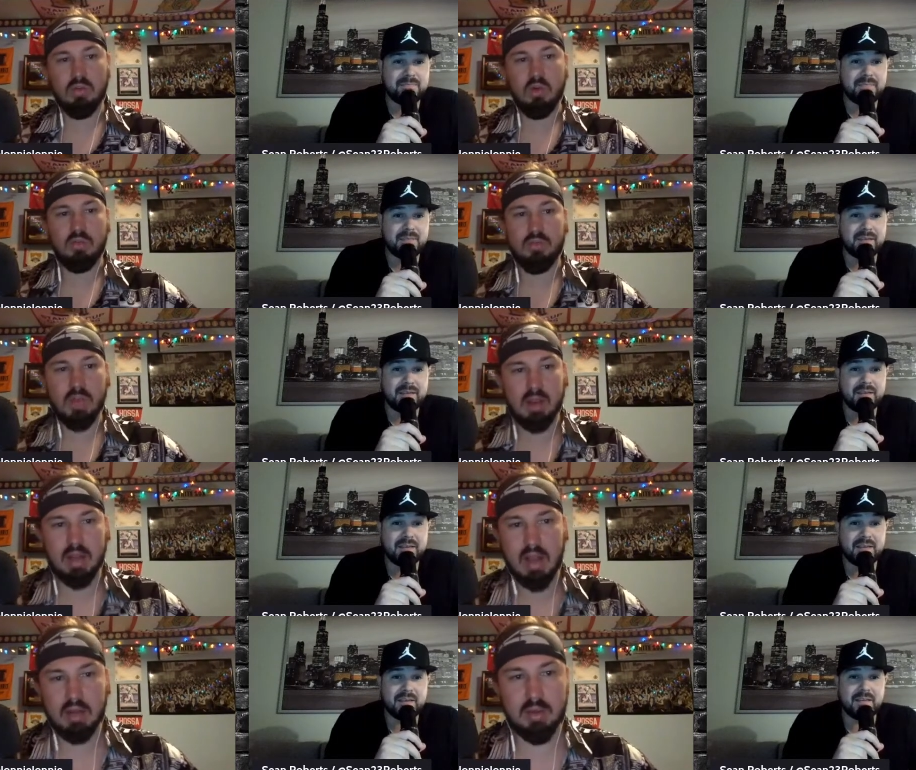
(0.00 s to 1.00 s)
Speaker 1: more from
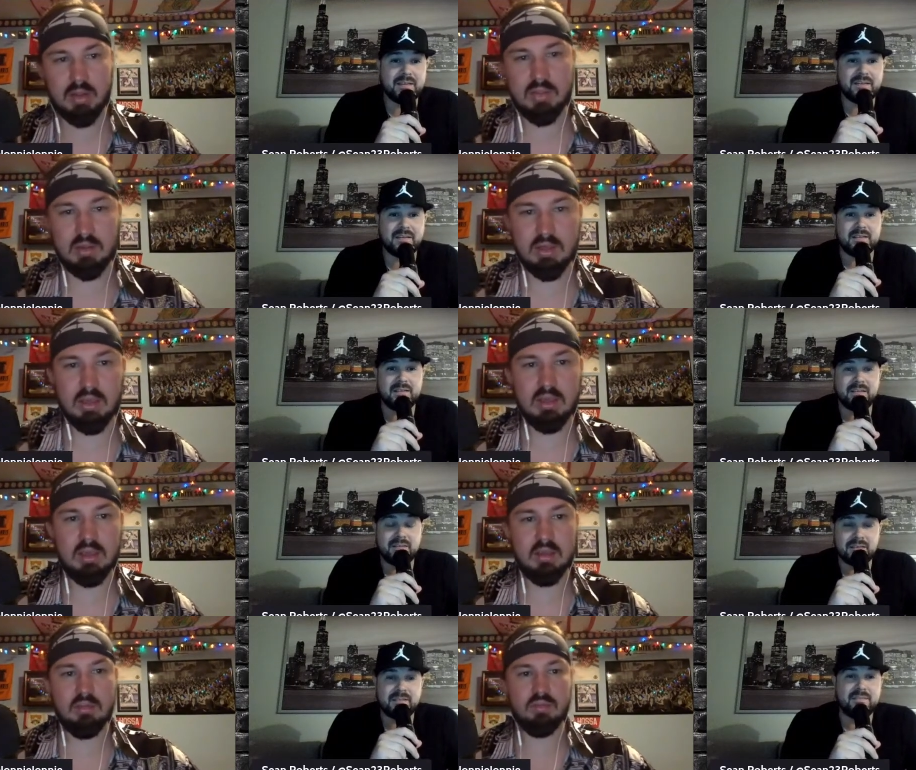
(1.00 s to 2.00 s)
Moncada, but I think he
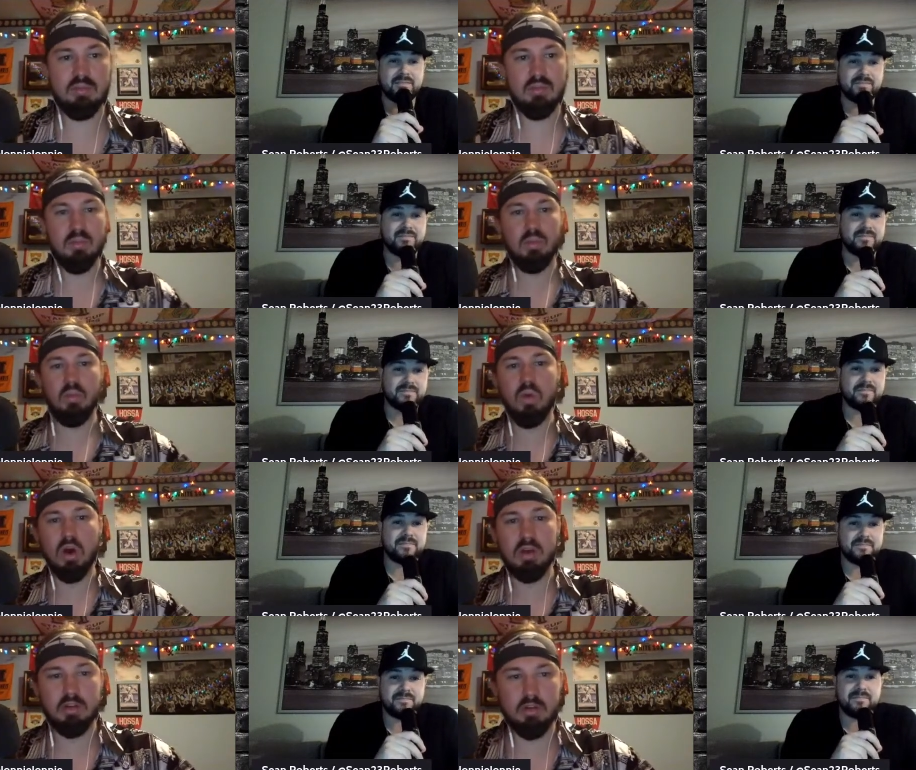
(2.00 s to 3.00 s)
he's
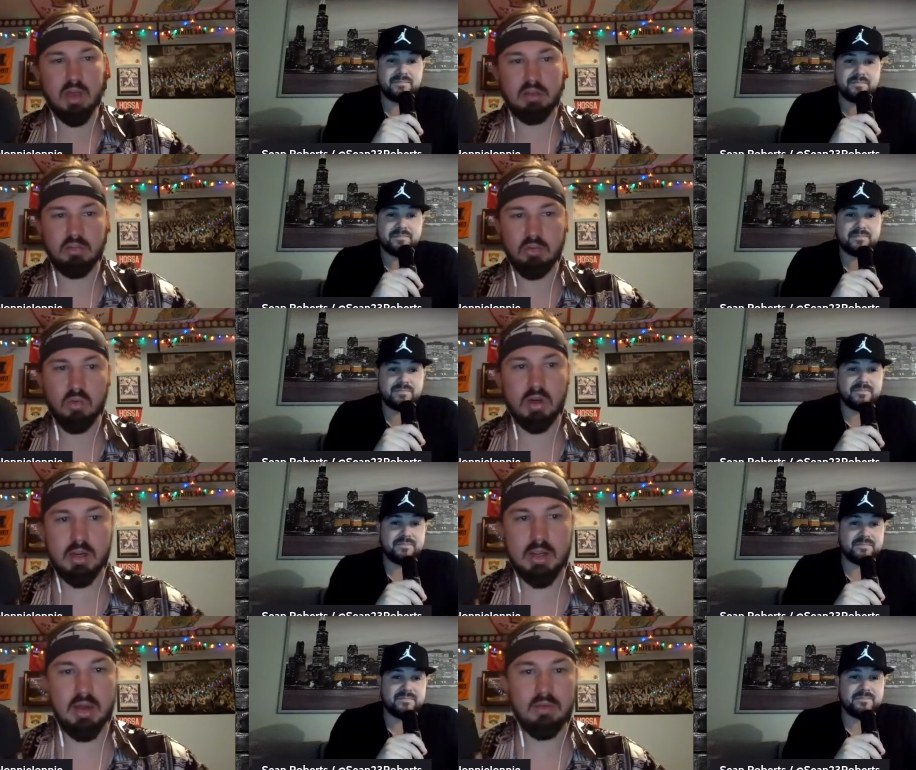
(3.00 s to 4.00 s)
one to actually work
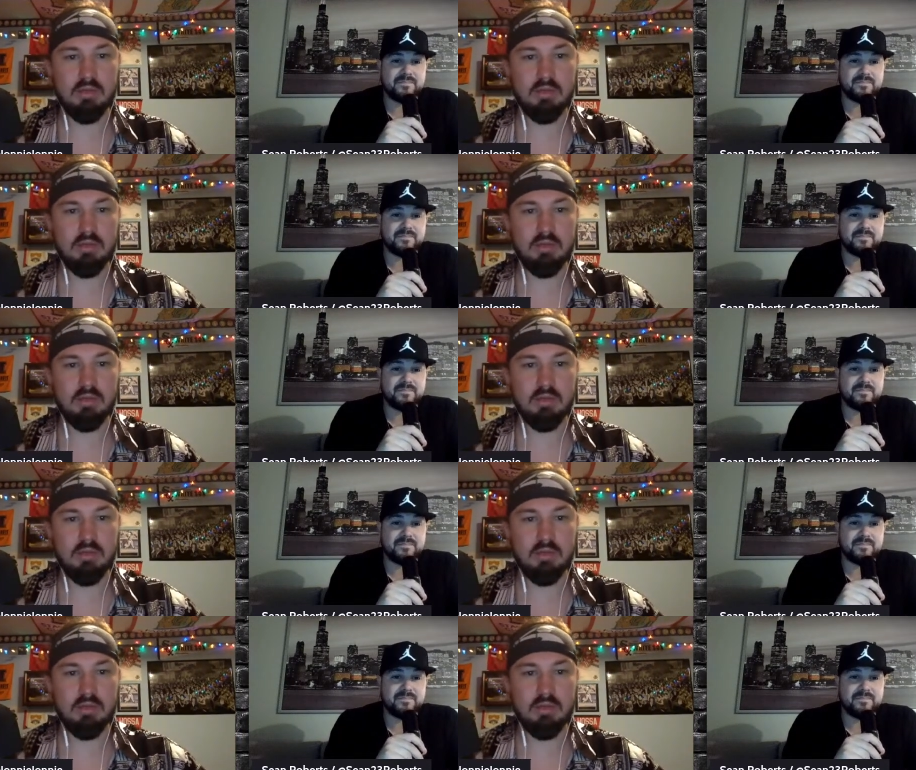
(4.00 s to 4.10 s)
a count.